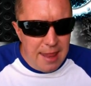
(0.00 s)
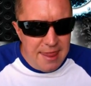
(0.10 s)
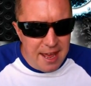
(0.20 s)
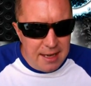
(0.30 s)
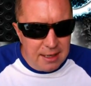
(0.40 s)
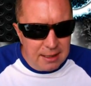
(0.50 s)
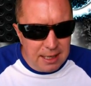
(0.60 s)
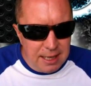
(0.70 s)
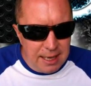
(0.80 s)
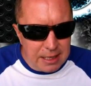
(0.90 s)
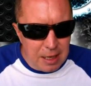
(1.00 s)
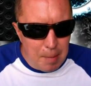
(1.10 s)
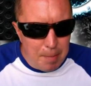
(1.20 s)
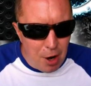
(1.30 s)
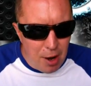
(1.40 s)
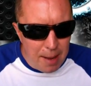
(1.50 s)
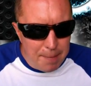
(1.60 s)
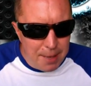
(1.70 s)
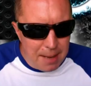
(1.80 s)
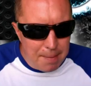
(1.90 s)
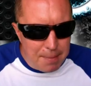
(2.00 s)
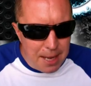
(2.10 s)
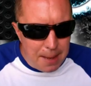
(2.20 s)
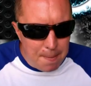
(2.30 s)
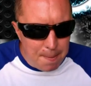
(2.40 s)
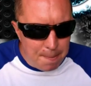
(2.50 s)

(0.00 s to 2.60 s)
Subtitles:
and then click buy BNB.